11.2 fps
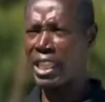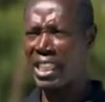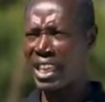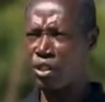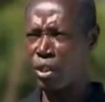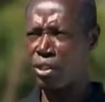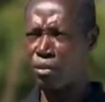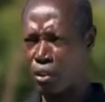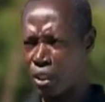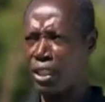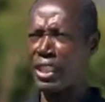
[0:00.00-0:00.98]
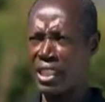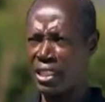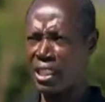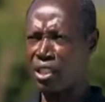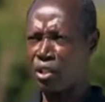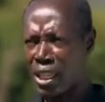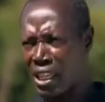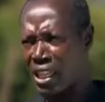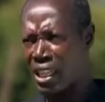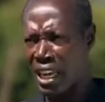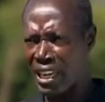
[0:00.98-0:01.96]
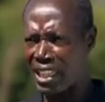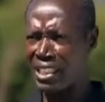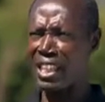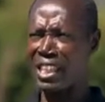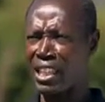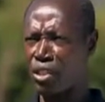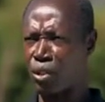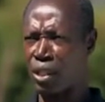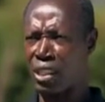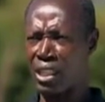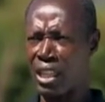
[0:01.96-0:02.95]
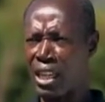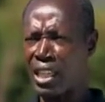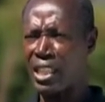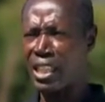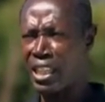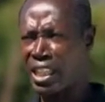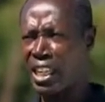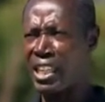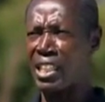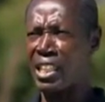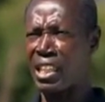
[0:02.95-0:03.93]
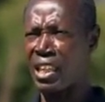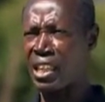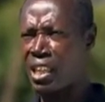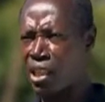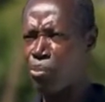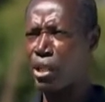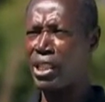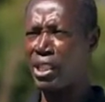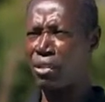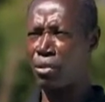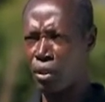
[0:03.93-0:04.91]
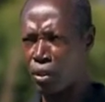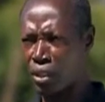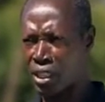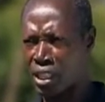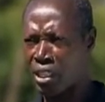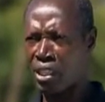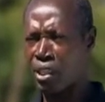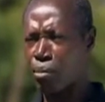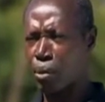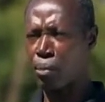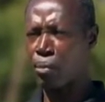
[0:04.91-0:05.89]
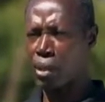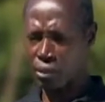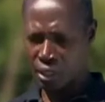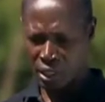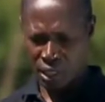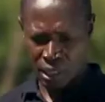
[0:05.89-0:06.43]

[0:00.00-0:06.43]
take their soils for soil testing so that they understand their soils and then get the remedies for those problems.